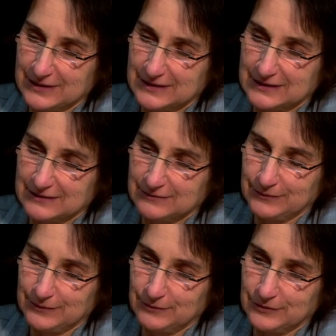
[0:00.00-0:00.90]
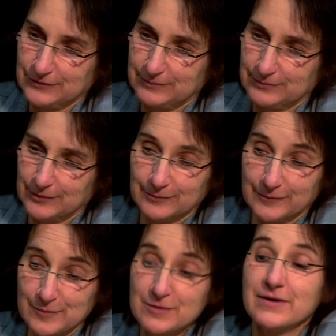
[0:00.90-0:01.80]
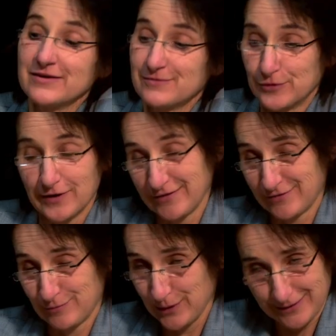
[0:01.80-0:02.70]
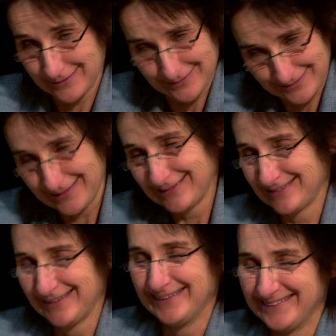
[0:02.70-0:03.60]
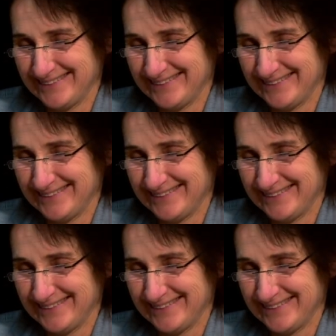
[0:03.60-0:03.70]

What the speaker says: but we would probably be mesmerised by it, yes.